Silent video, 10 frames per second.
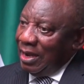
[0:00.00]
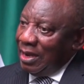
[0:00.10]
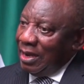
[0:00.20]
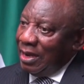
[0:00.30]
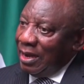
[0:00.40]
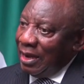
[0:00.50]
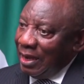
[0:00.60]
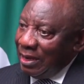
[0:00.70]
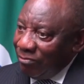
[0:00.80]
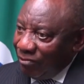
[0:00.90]
uh,
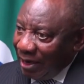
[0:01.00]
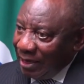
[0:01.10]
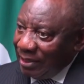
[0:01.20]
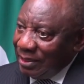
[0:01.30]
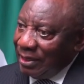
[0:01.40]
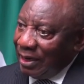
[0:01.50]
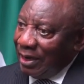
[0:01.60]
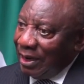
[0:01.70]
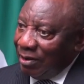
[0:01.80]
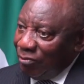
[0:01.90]
invalid,
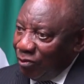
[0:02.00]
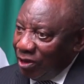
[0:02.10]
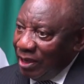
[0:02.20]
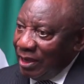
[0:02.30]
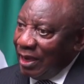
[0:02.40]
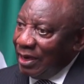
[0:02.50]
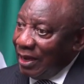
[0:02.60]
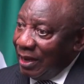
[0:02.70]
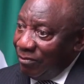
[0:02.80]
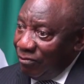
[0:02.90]
unfree,
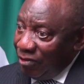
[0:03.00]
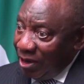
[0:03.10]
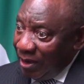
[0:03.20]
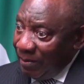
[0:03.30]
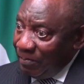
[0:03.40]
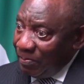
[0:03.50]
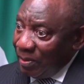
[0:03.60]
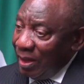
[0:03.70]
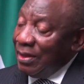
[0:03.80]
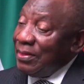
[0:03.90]
and unfair.
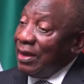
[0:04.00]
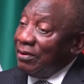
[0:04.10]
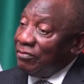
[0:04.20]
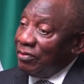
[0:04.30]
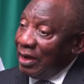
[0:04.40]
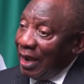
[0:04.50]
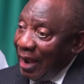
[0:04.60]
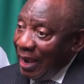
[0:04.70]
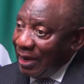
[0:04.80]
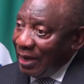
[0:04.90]
They have
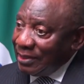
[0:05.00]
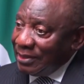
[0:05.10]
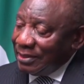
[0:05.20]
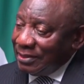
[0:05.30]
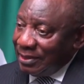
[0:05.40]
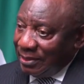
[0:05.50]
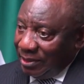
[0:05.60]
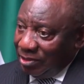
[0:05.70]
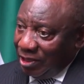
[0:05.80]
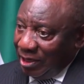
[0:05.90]
highlighted certain